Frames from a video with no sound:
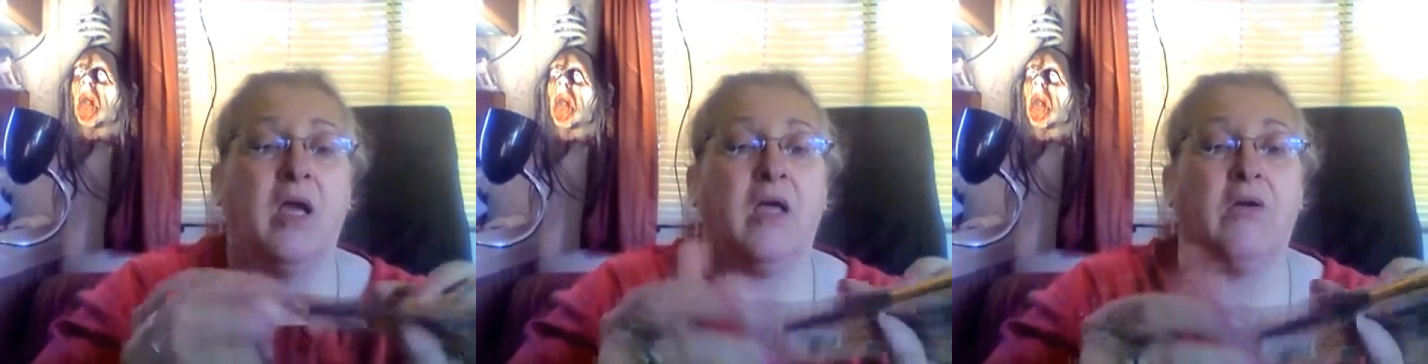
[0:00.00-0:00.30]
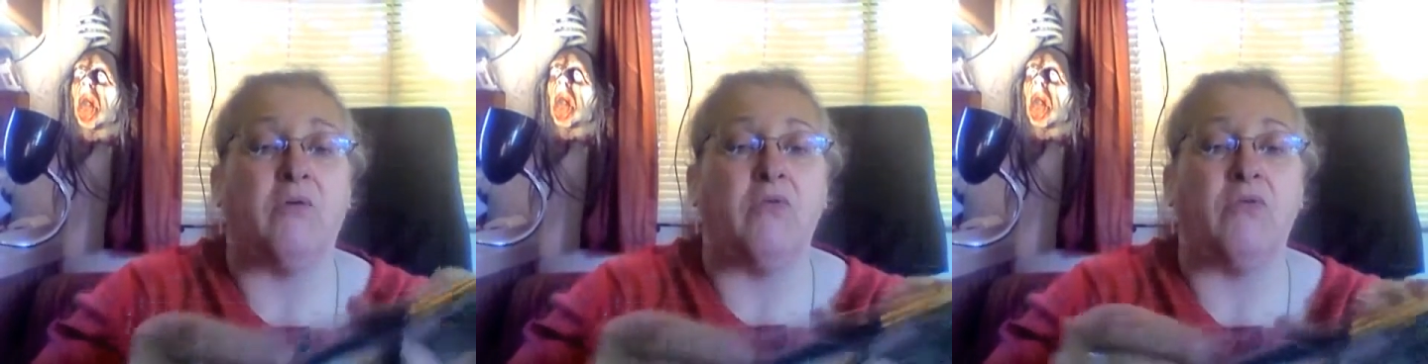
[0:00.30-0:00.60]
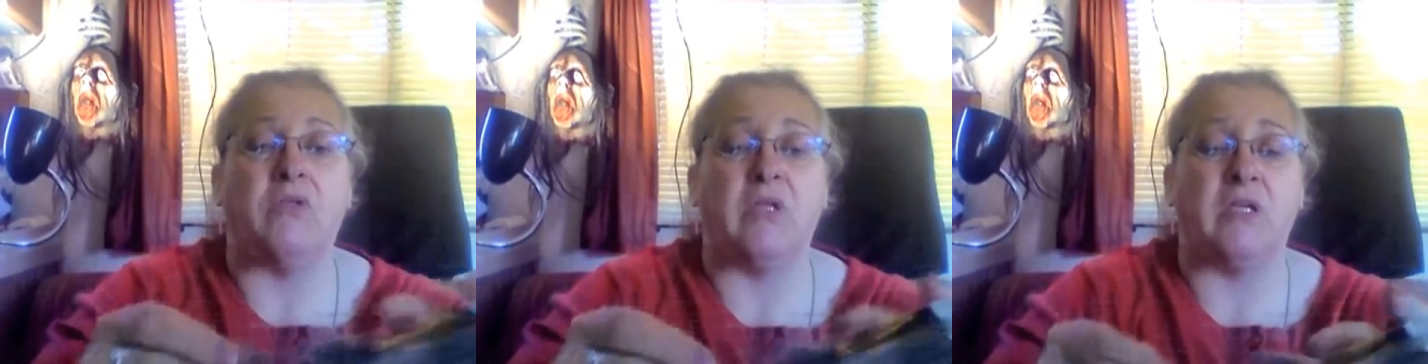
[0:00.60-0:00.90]
I
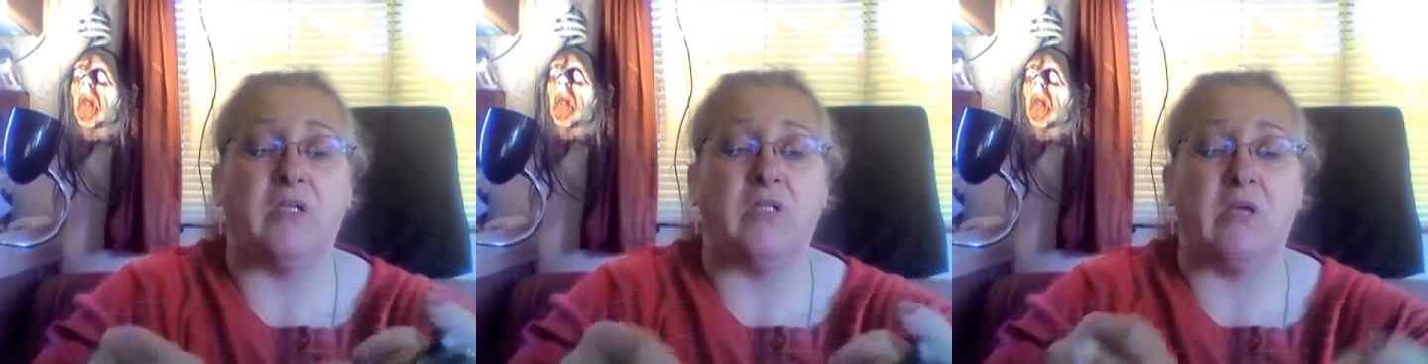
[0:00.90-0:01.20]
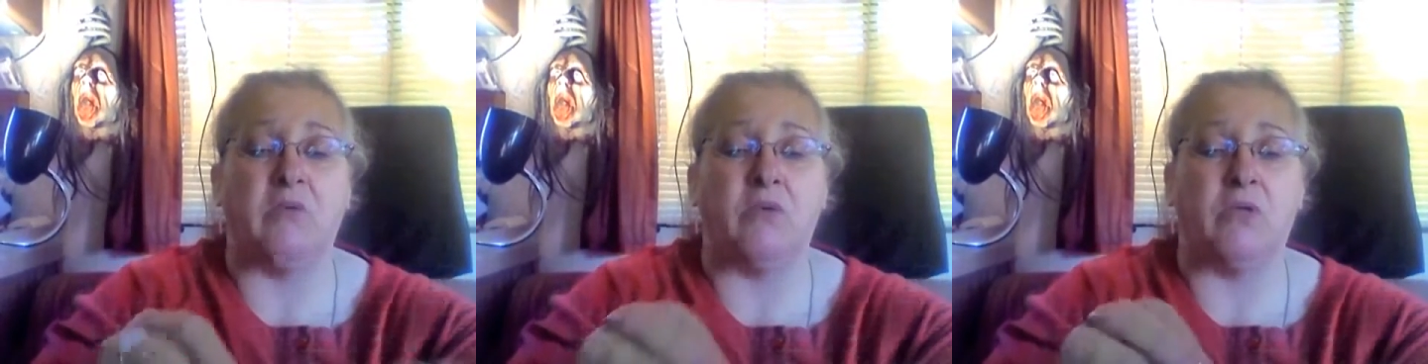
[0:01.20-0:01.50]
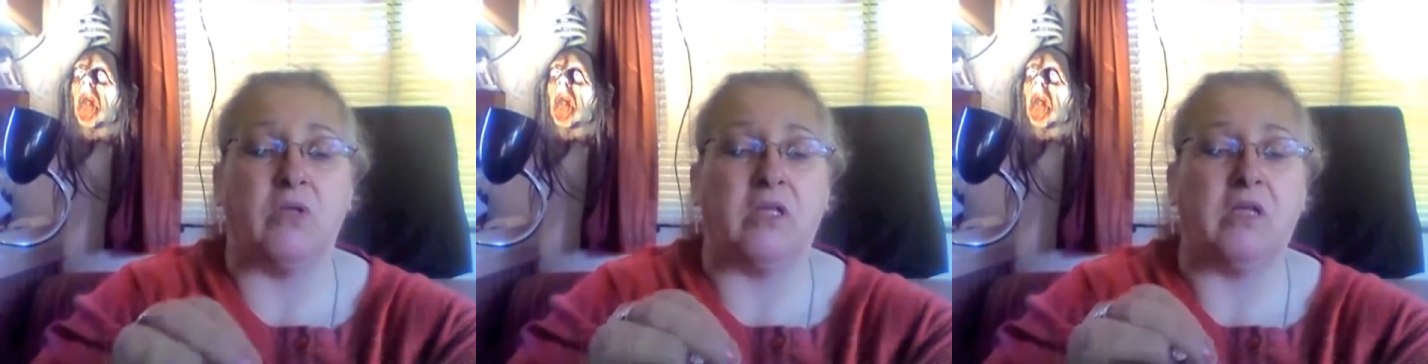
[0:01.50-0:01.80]
ordered these. They were,
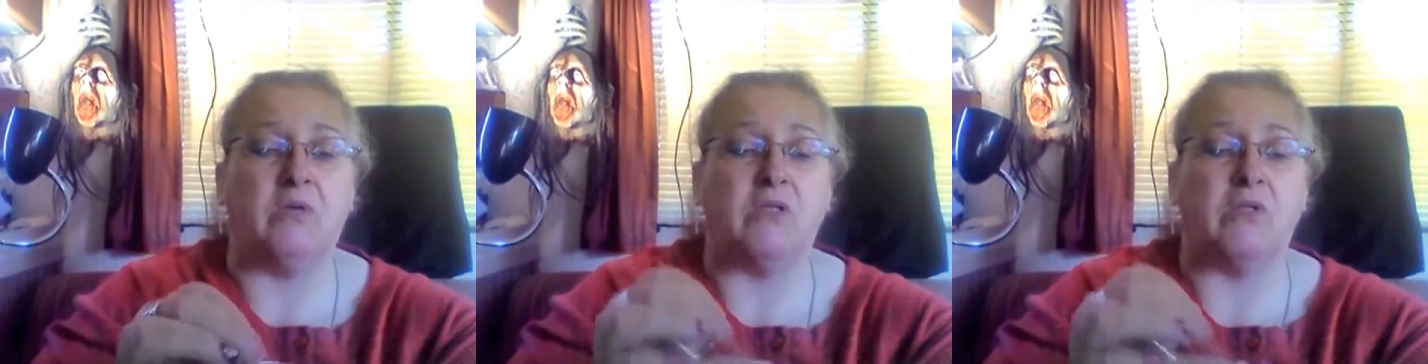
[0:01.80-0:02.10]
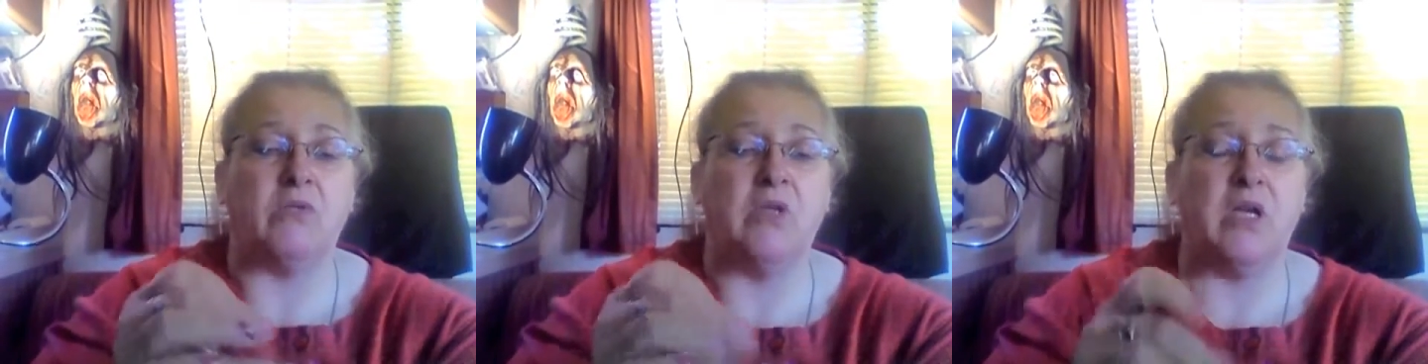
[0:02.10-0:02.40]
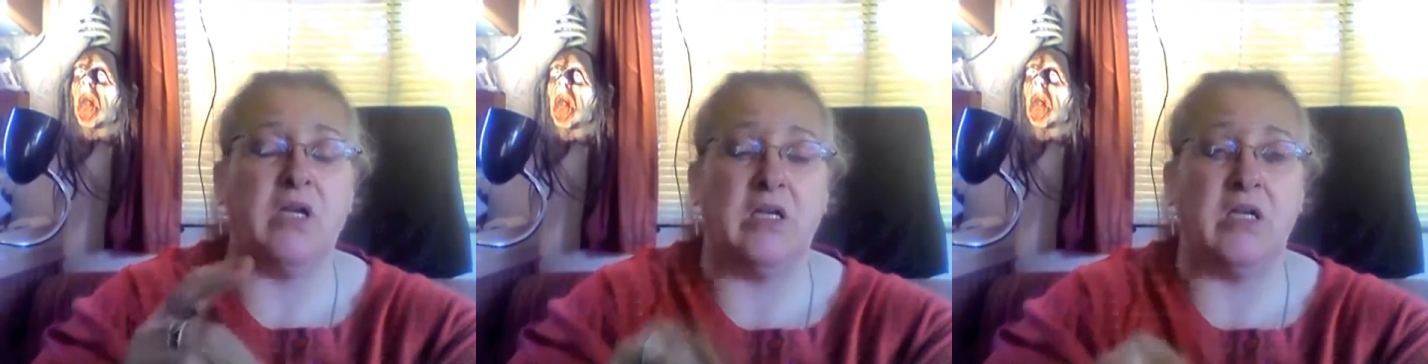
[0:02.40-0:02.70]
I think it was three
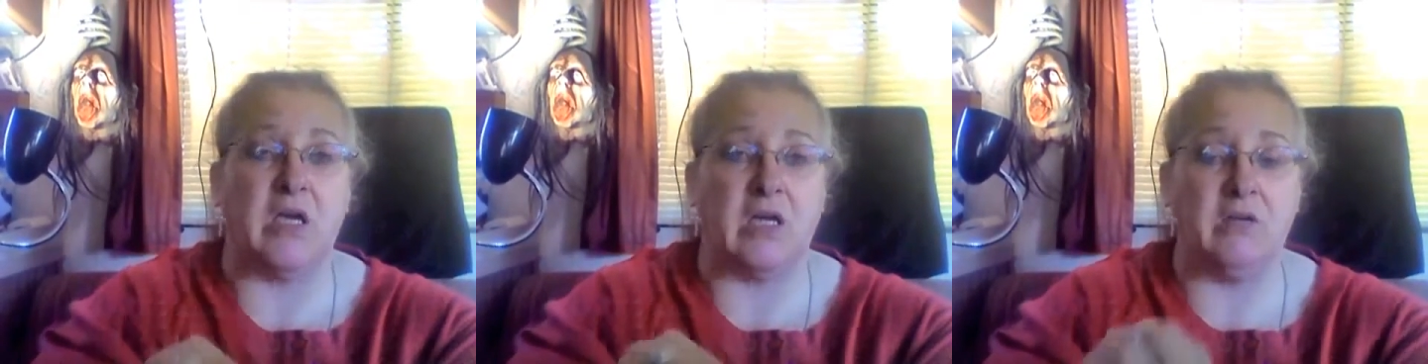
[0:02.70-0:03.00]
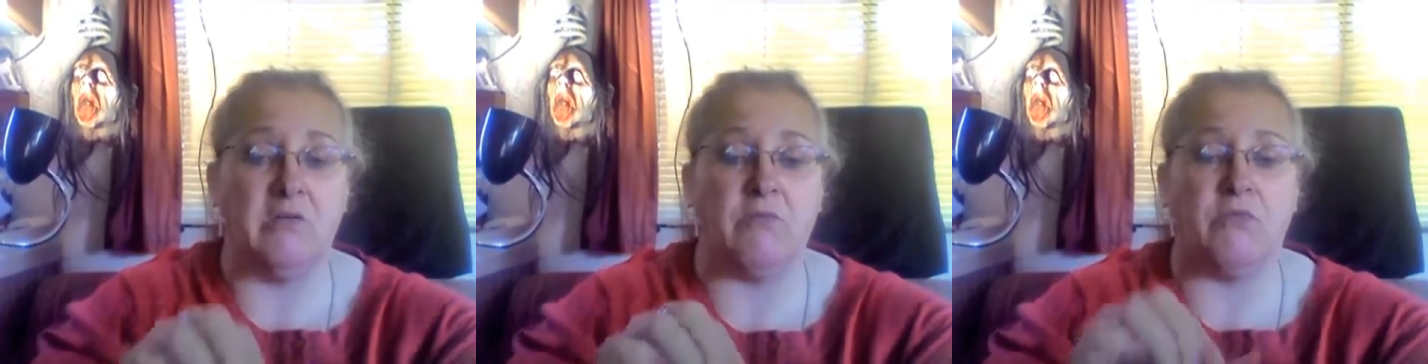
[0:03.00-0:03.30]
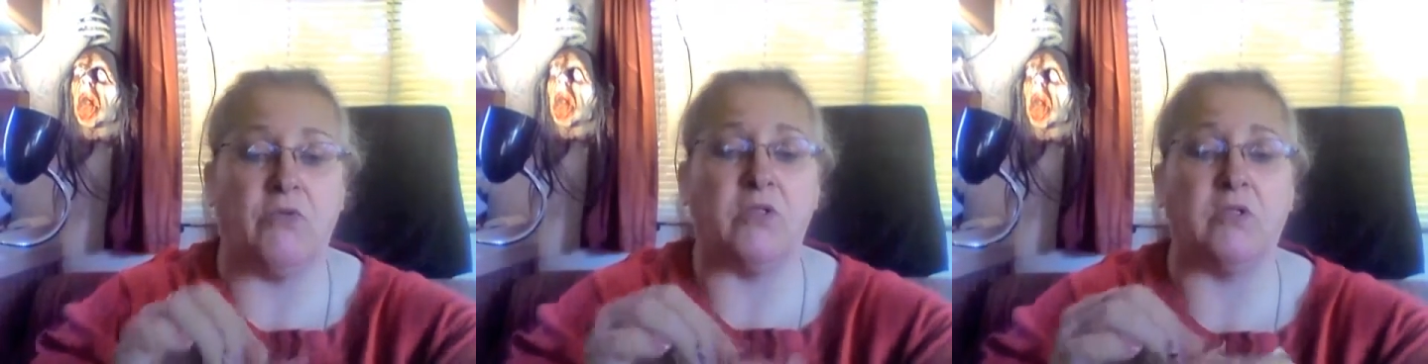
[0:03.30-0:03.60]
ninety-nine
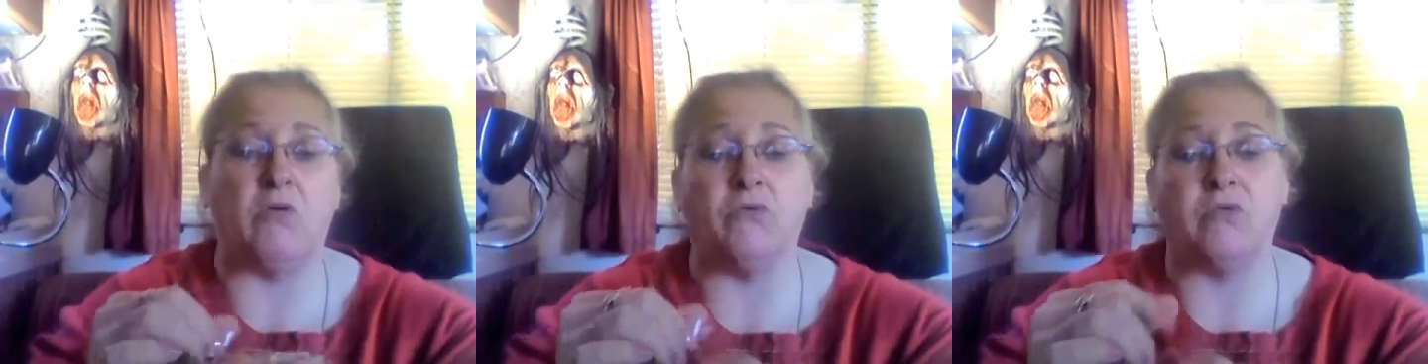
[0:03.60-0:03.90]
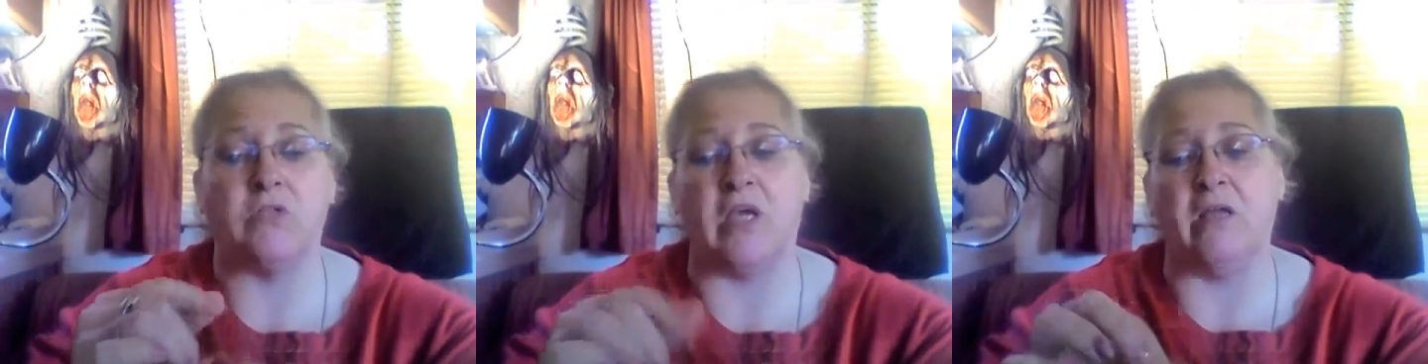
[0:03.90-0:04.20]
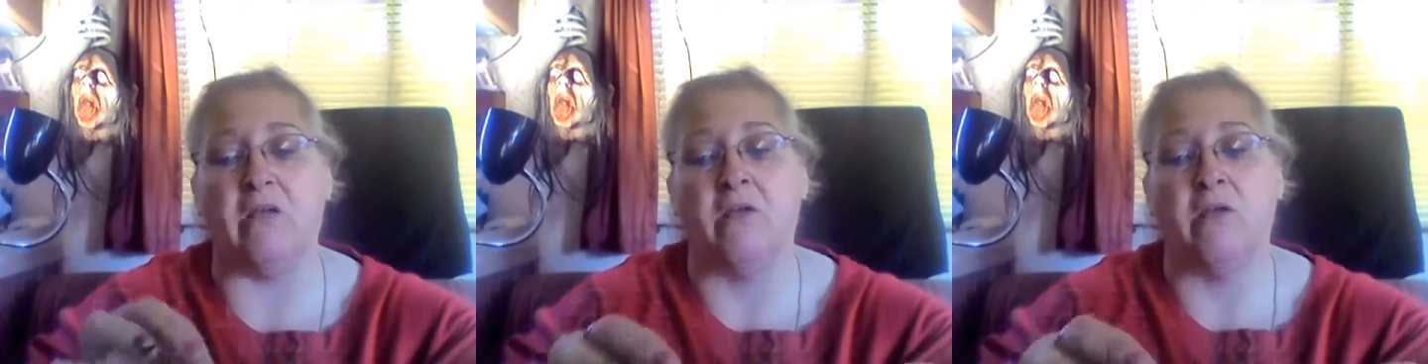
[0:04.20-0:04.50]
for this whole
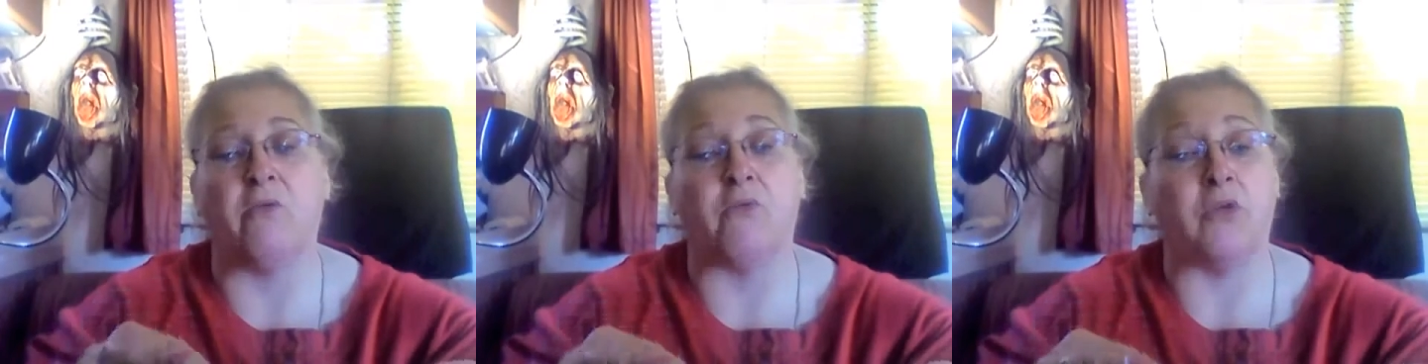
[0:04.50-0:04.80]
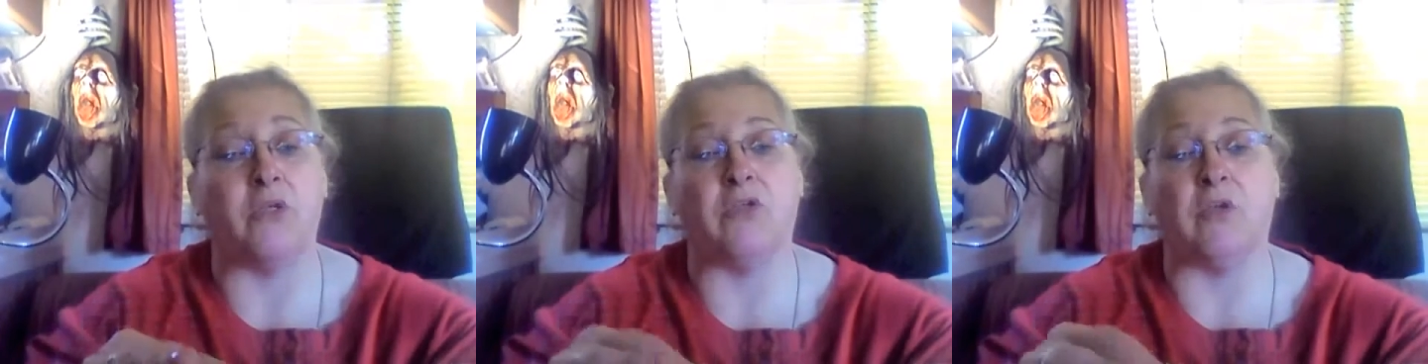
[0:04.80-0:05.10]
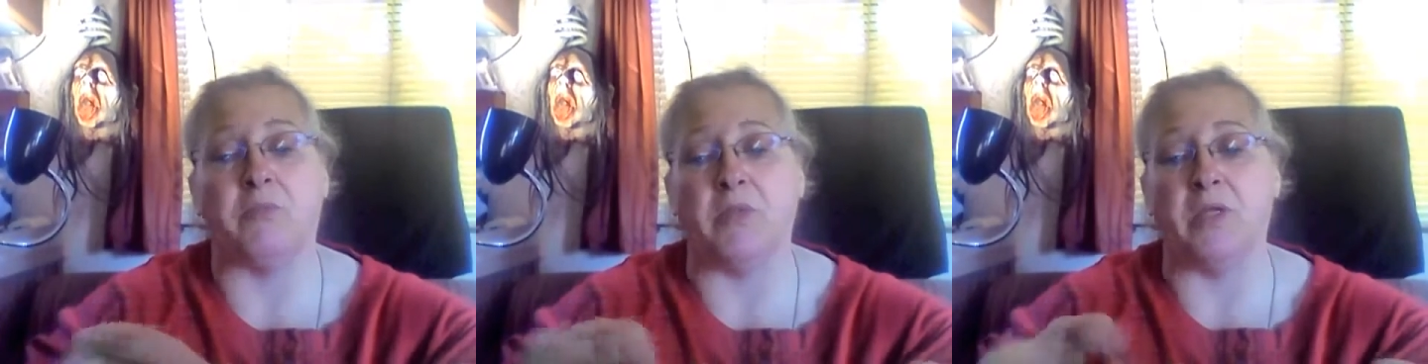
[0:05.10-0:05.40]
set. Free
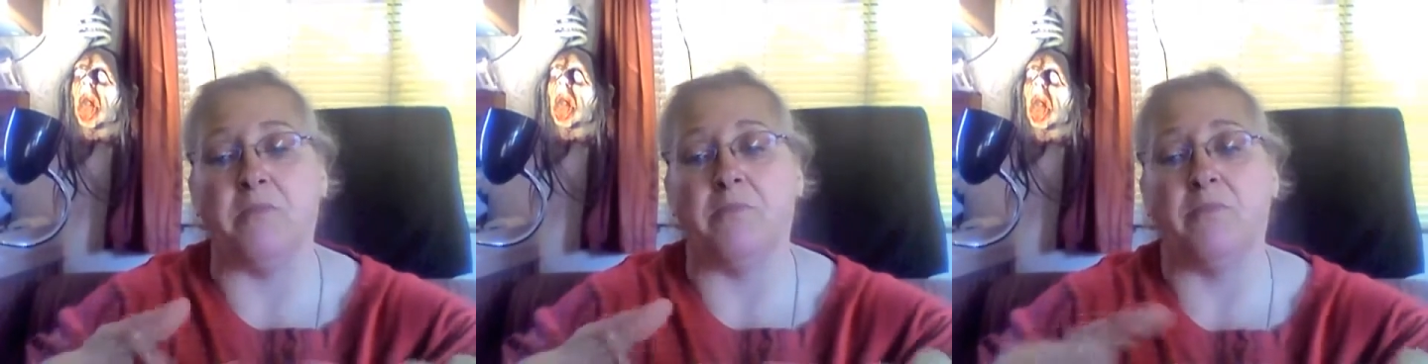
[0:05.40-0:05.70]
shipping.